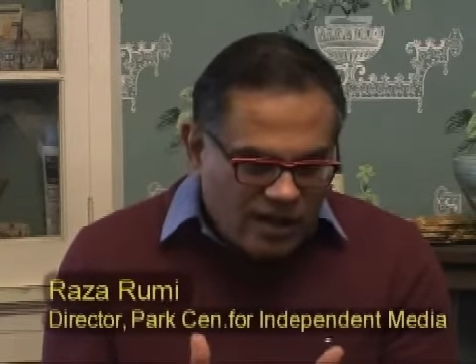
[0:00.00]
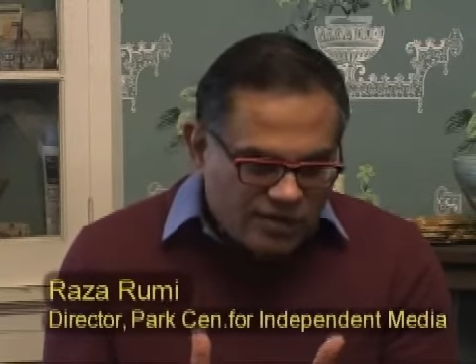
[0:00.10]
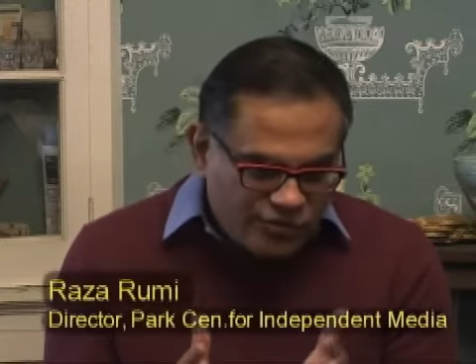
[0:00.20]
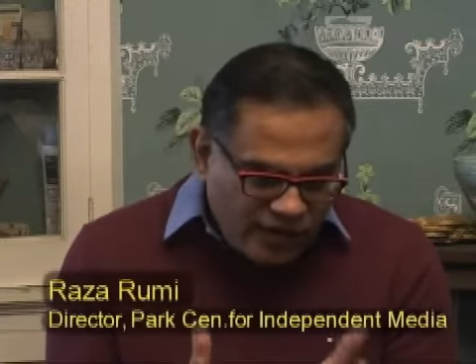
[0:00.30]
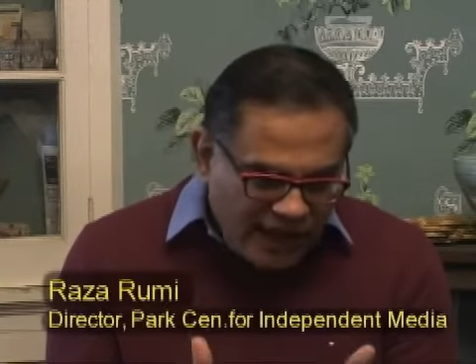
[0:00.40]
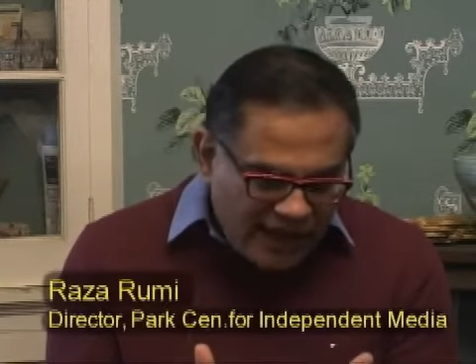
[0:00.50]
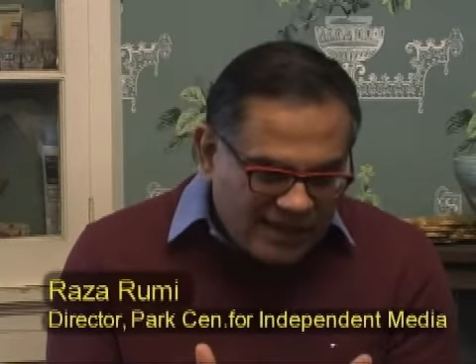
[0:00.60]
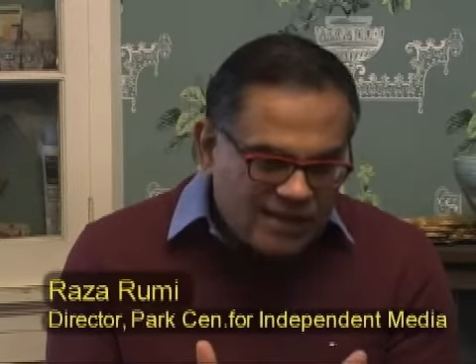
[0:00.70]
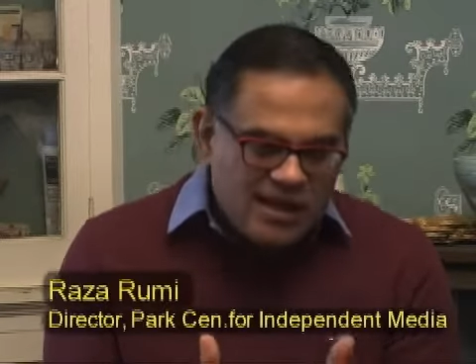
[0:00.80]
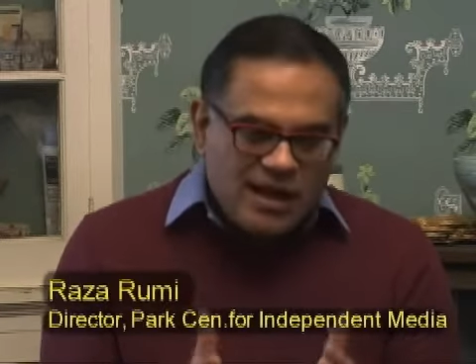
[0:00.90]

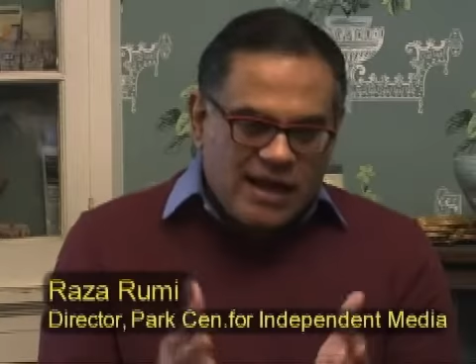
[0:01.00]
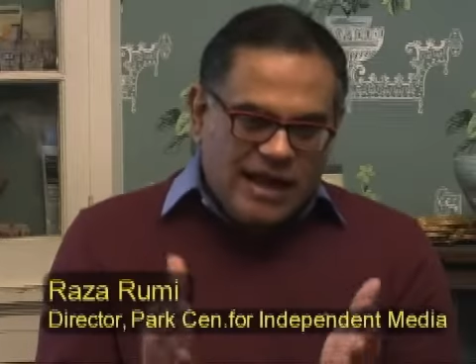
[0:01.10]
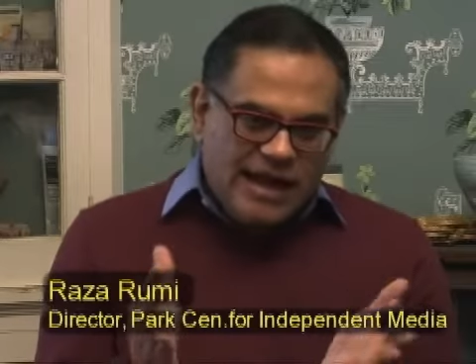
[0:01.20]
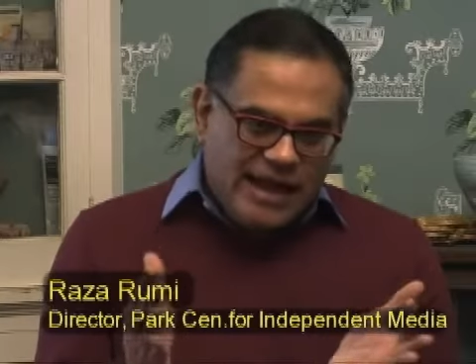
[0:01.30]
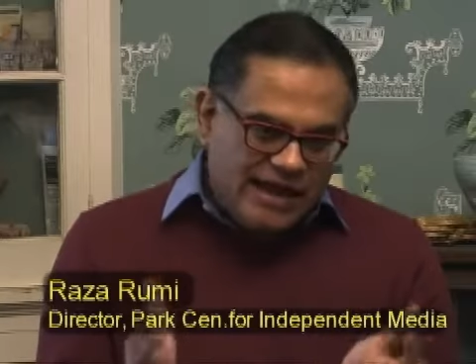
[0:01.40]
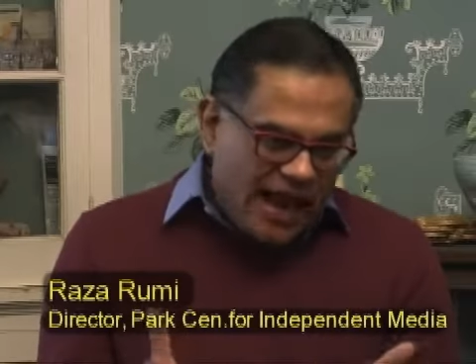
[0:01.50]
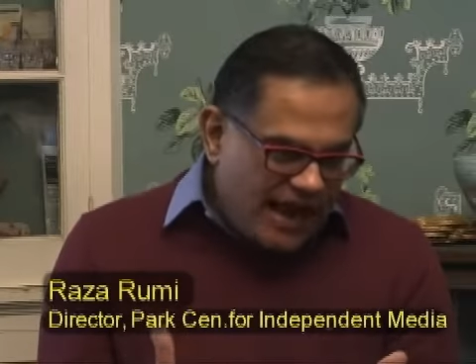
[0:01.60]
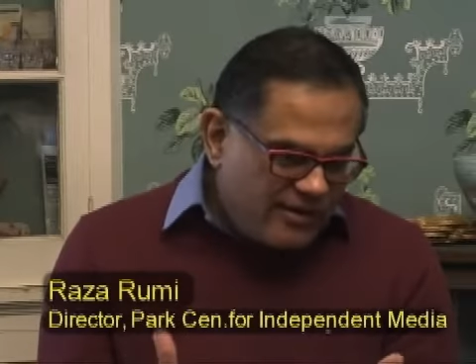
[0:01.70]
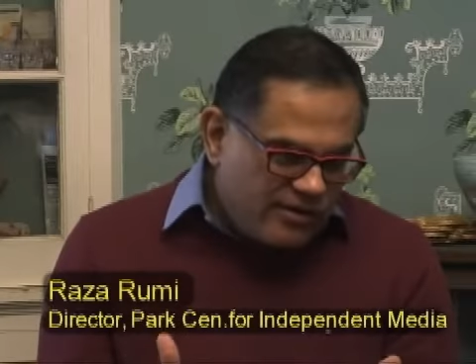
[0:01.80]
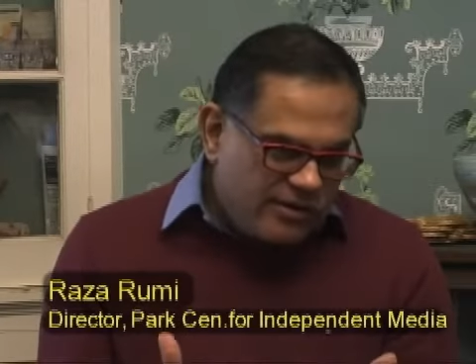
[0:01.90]
train a
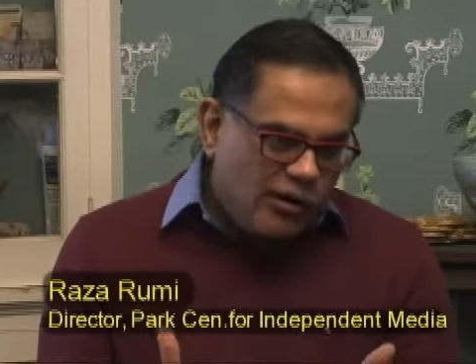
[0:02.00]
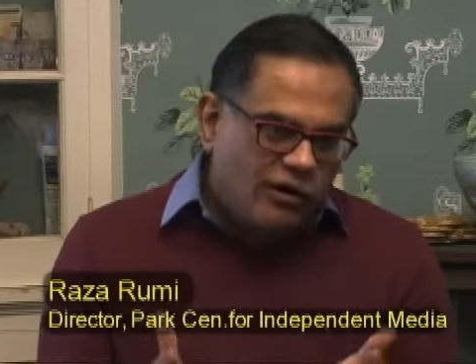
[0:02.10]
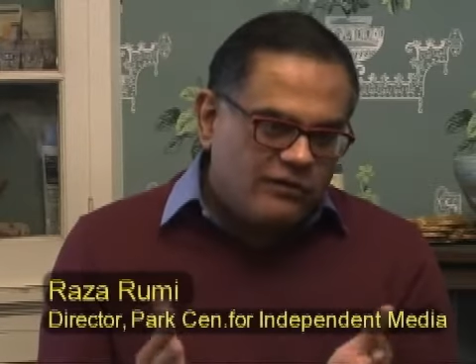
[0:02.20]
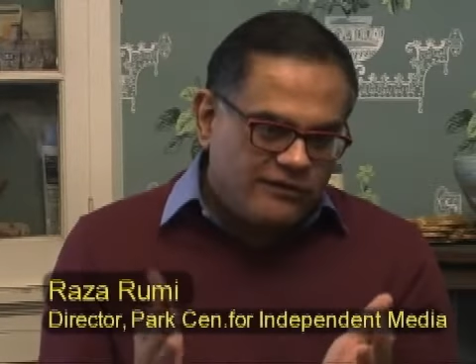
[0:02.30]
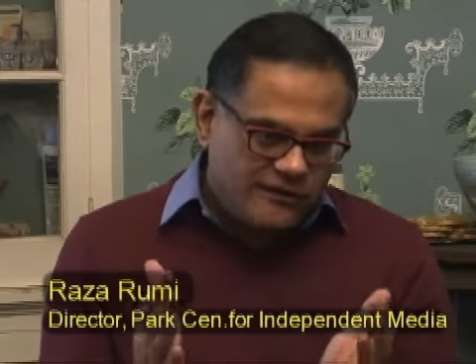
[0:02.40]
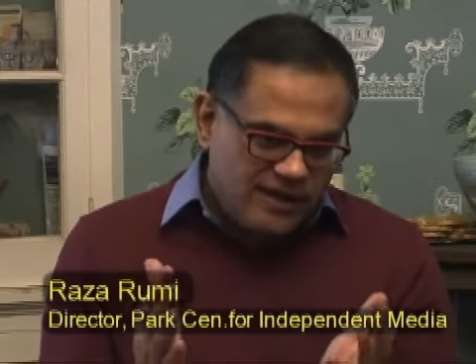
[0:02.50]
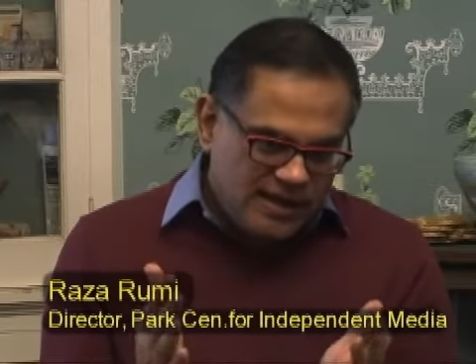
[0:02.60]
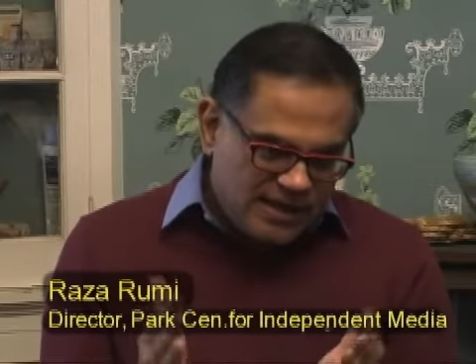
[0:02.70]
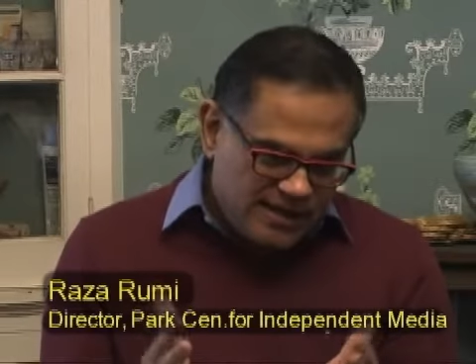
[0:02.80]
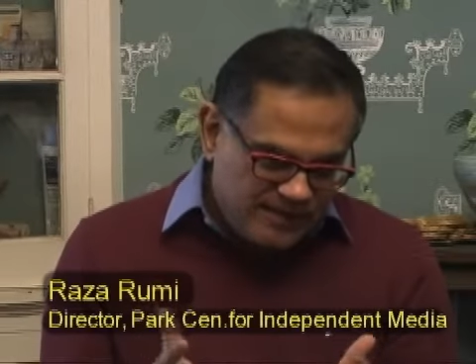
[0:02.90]
cadre
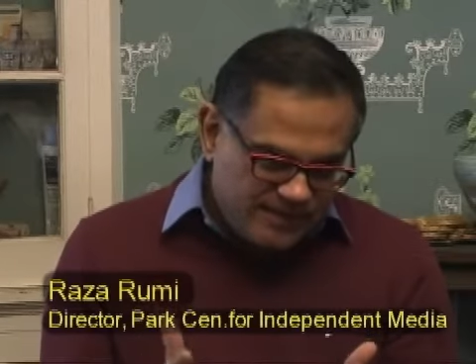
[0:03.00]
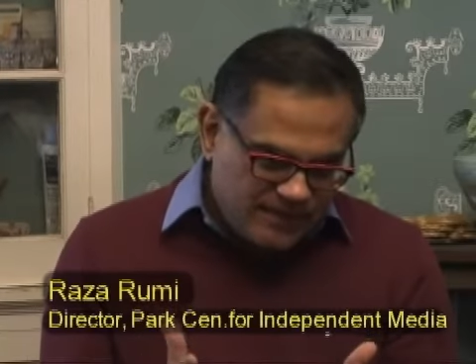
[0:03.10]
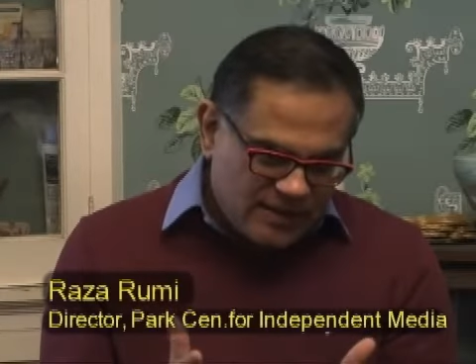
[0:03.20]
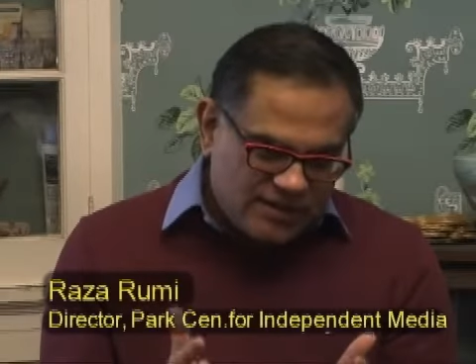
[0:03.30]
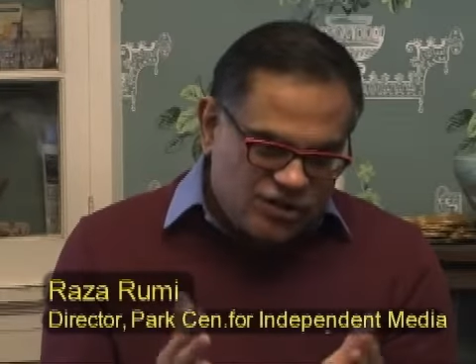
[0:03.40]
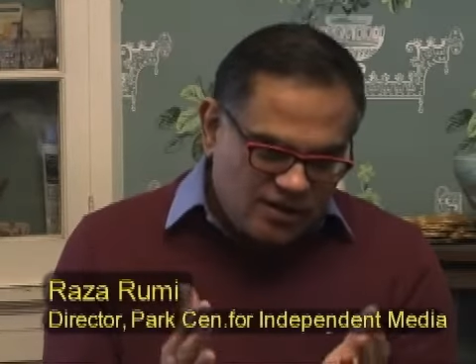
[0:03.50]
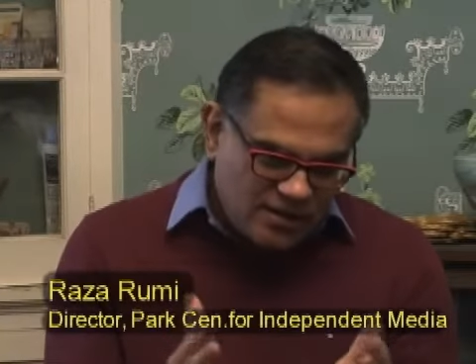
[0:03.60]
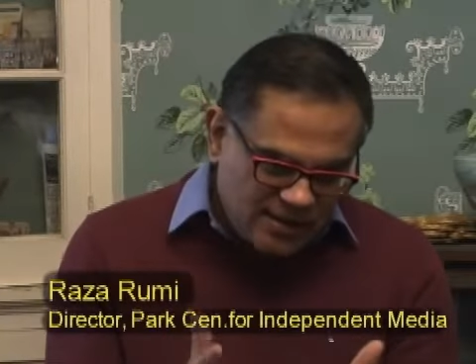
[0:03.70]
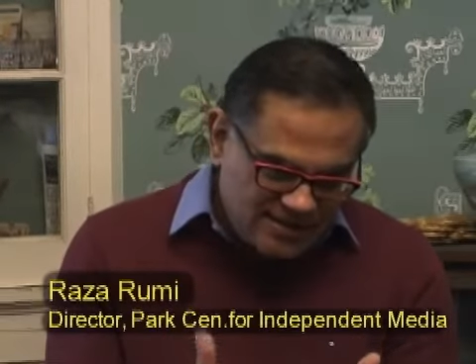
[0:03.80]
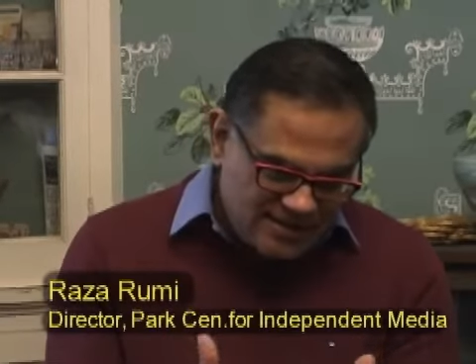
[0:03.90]
of
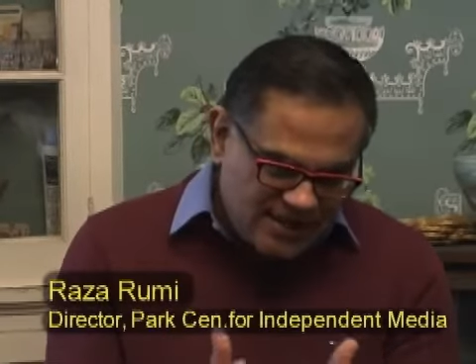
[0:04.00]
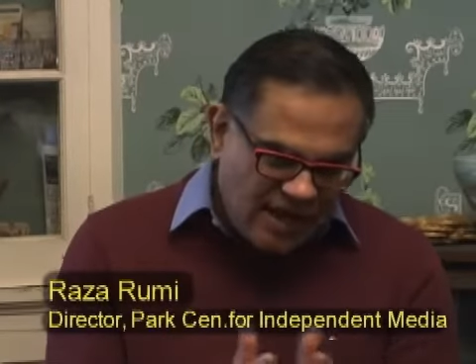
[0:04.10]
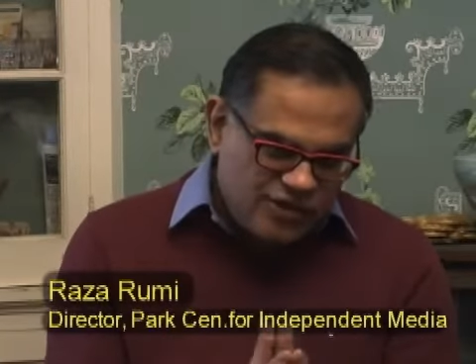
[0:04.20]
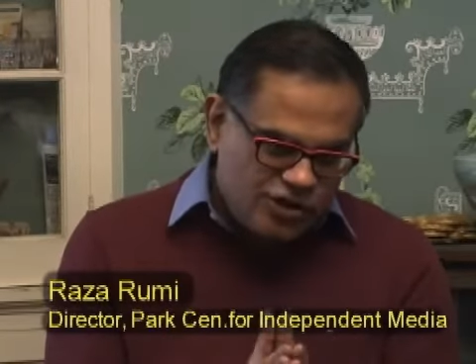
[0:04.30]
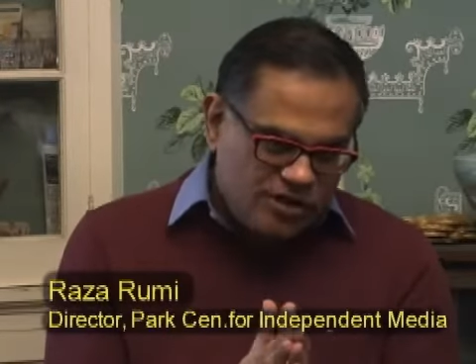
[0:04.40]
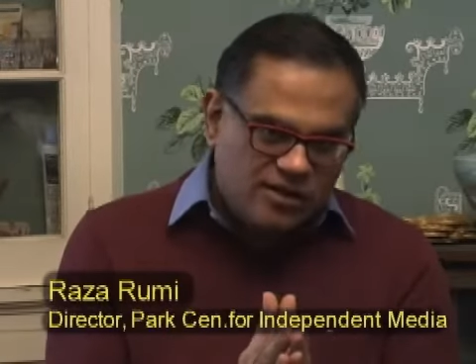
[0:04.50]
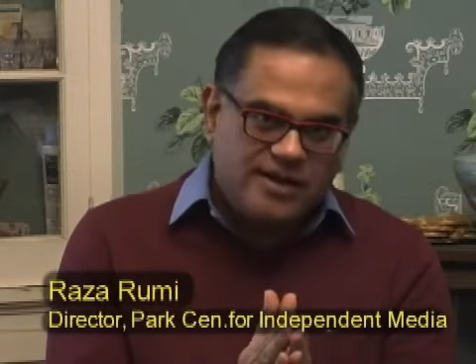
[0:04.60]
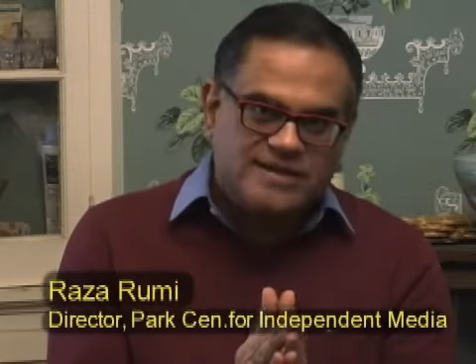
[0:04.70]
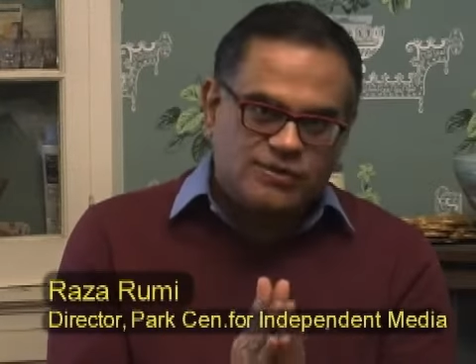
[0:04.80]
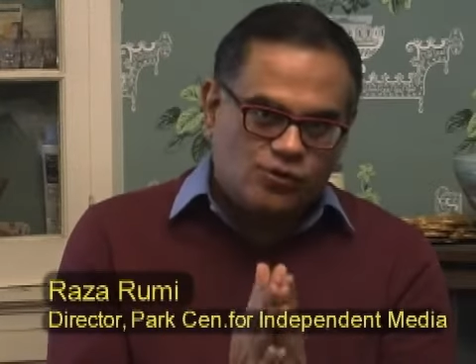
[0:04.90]
journalists, young
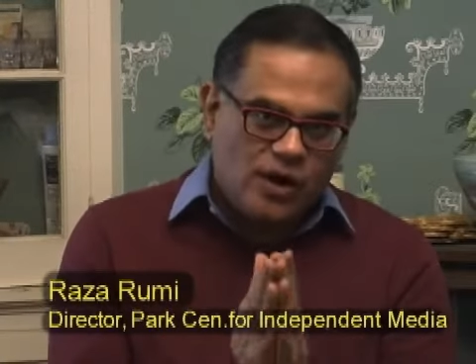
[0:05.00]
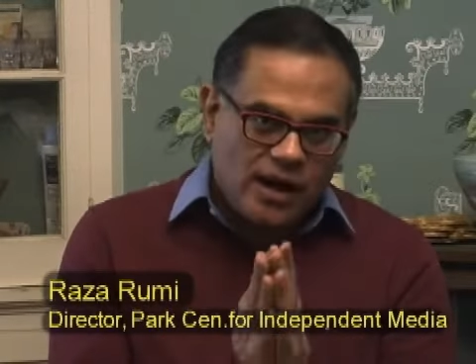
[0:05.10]
journalists,